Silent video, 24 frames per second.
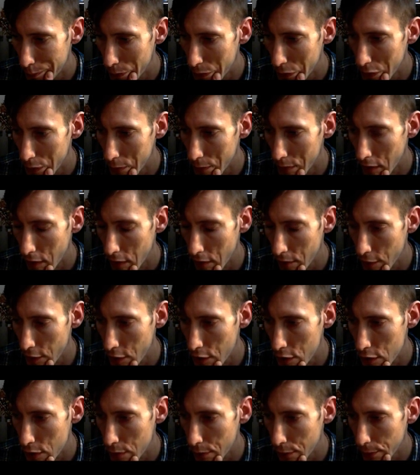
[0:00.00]
building a
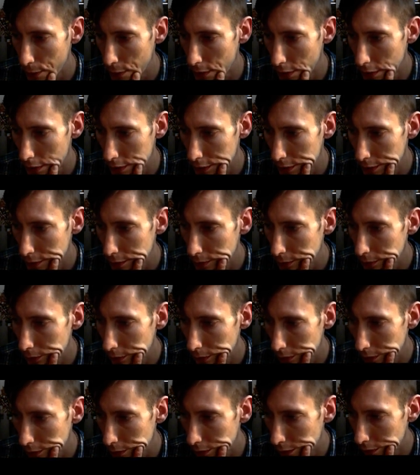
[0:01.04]
vegetable garden
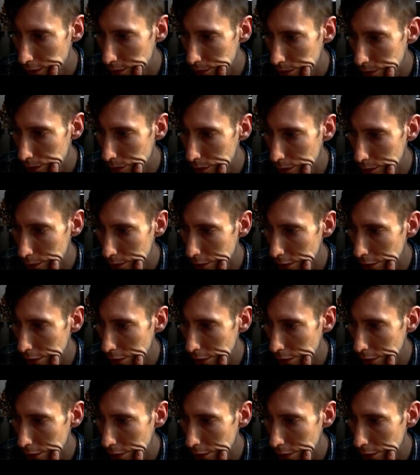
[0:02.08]
for